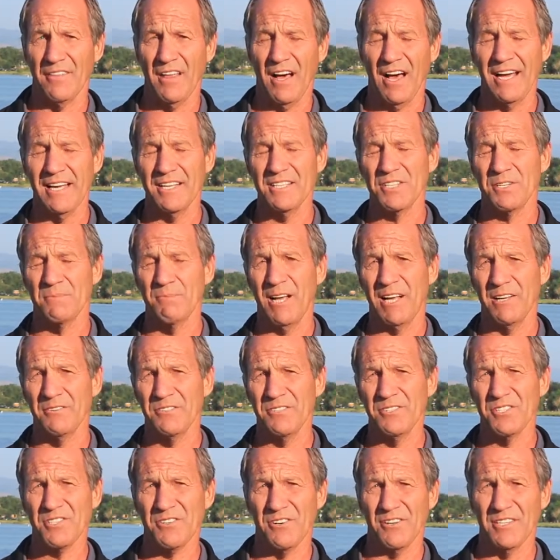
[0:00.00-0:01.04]
highest
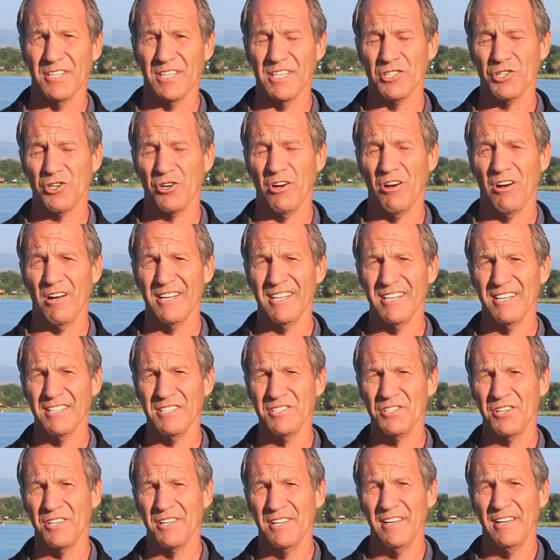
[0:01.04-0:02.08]
mountains on each
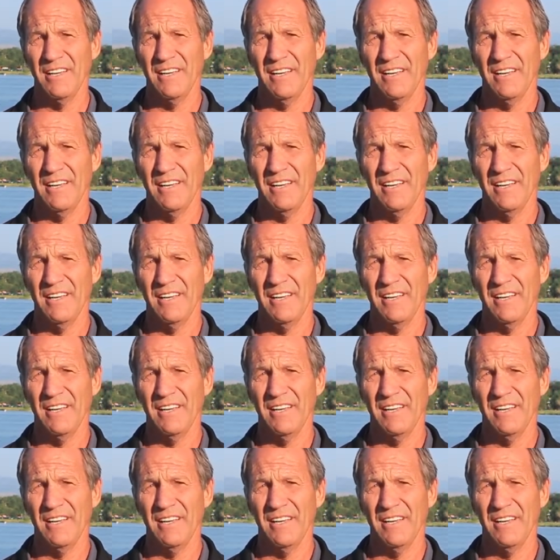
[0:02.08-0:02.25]
continent,